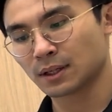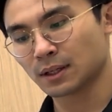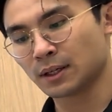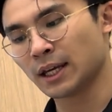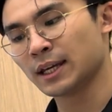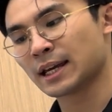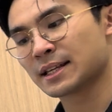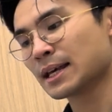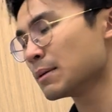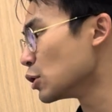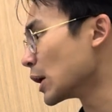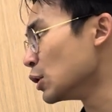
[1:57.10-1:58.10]
Okay, in
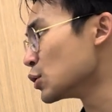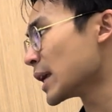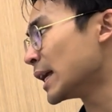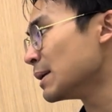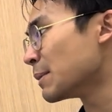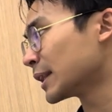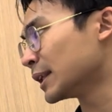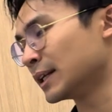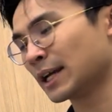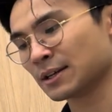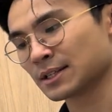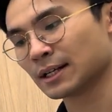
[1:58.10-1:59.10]
exam you can use any method.
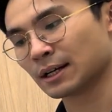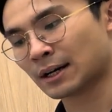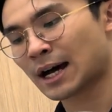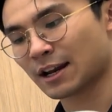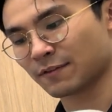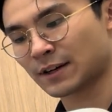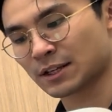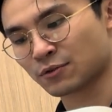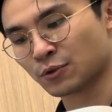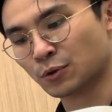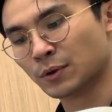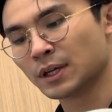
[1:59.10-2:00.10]
There isn't a hard and fast
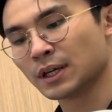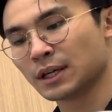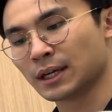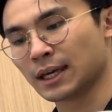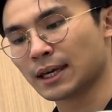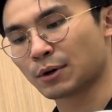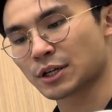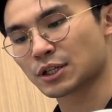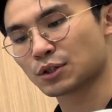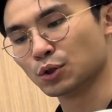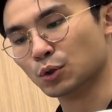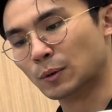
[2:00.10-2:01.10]
rule. Okay,
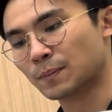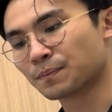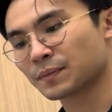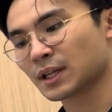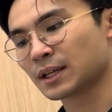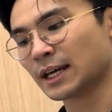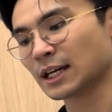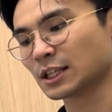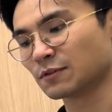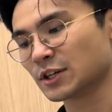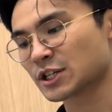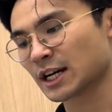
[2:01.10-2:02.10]
question 2.
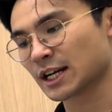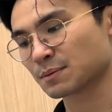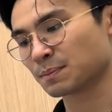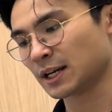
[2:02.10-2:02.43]
Negatively charged